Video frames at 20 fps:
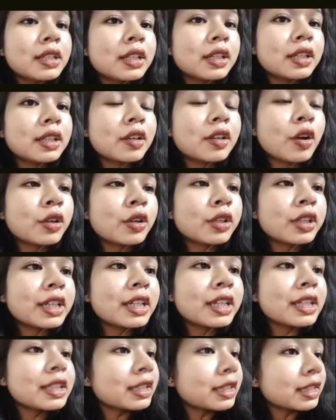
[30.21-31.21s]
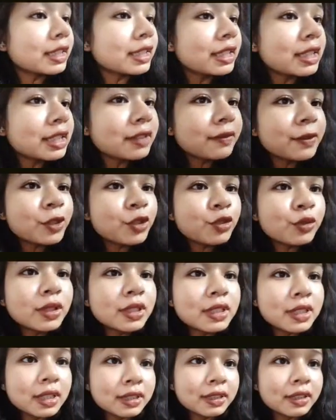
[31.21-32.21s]
or the Individual
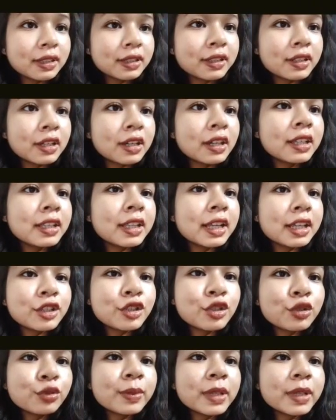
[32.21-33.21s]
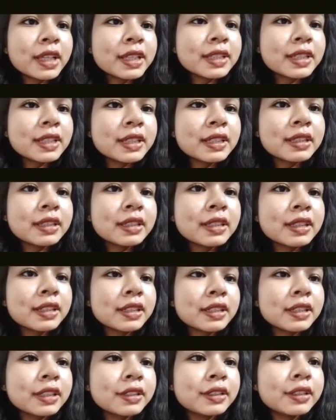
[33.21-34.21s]
Satyagraha that took place in the
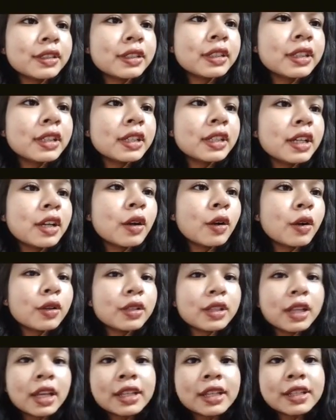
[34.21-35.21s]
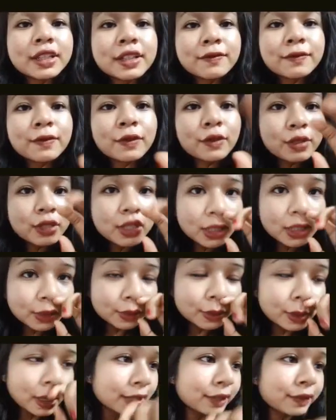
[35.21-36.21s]
year 1940 to
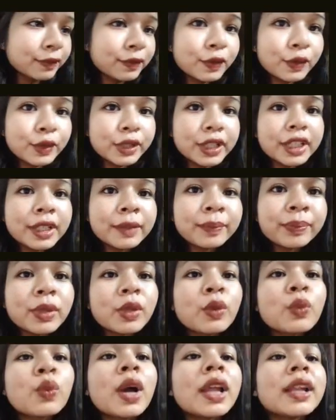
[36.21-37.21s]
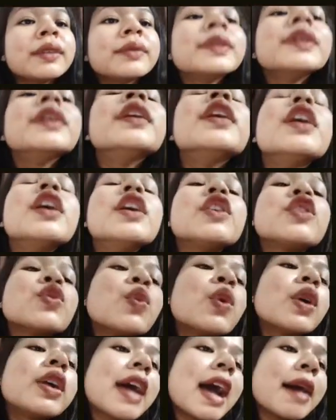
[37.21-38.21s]
1941. So
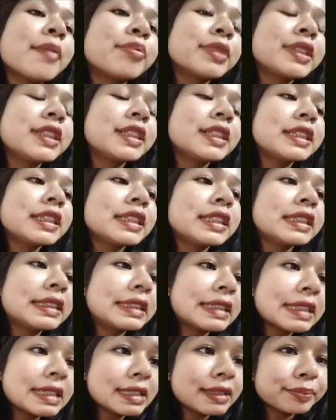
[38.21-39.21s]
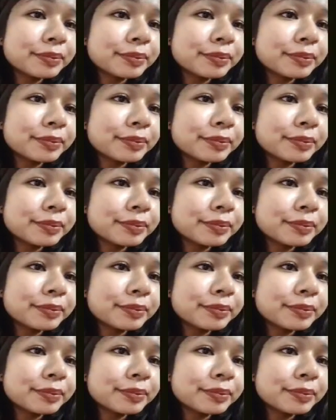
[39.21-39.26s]
what happened in this